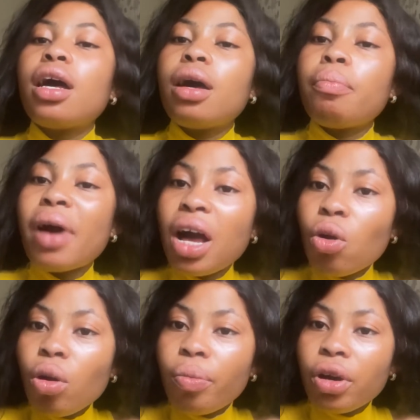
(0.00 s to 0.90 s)

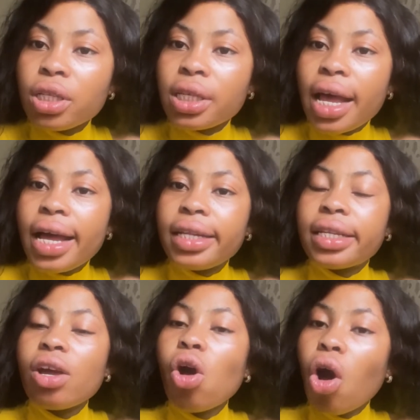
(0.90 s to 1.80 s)
mango butter,
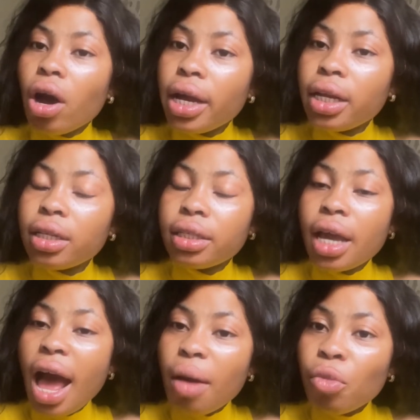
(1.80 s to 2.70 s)
the oil,
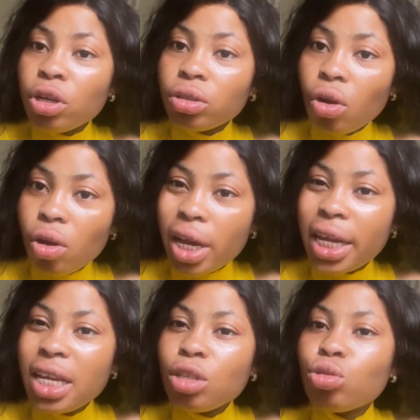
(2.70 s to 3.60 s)
the almond
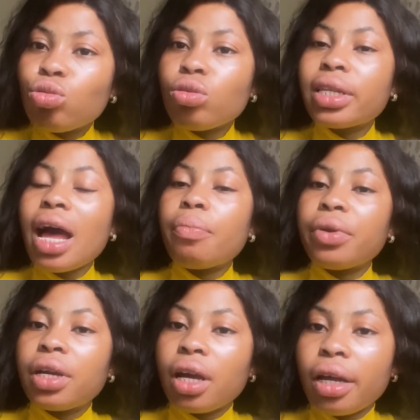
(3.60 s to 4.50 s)
oil into that
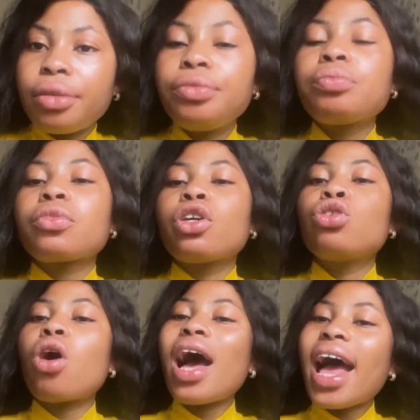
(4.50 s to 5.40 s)
beaker.
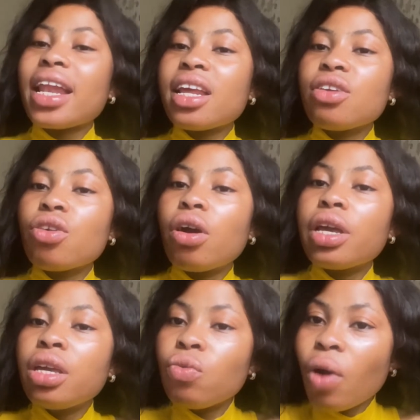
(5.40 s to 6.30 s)
You're adding your
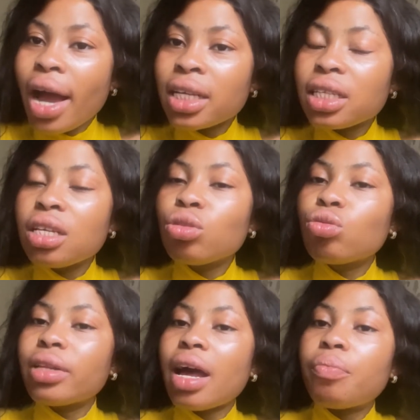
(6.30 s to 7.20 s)
e-wax
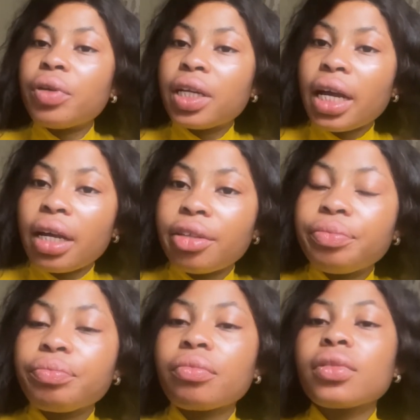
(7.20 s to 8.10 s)
into that beaker.
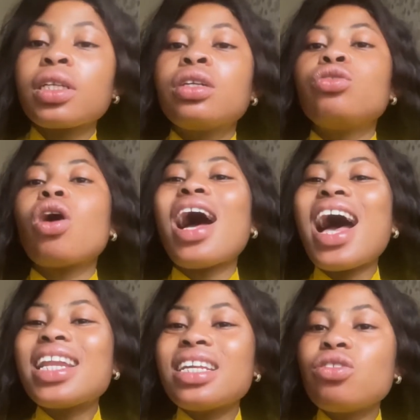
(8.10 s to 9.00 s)
You're
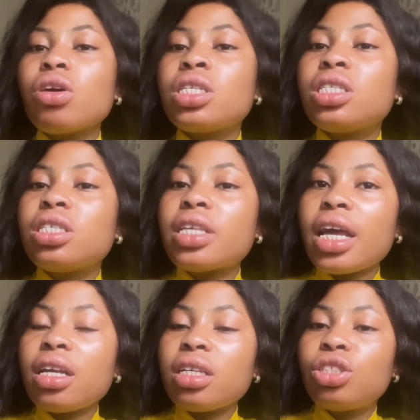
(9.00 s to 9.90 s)
adding your
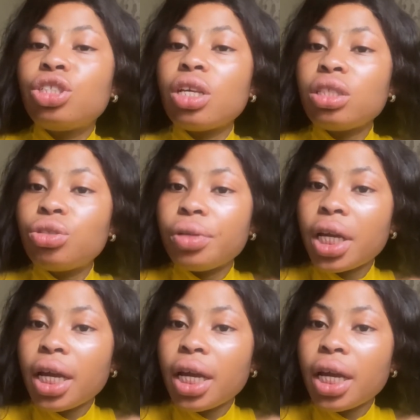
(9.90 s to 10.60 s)
citric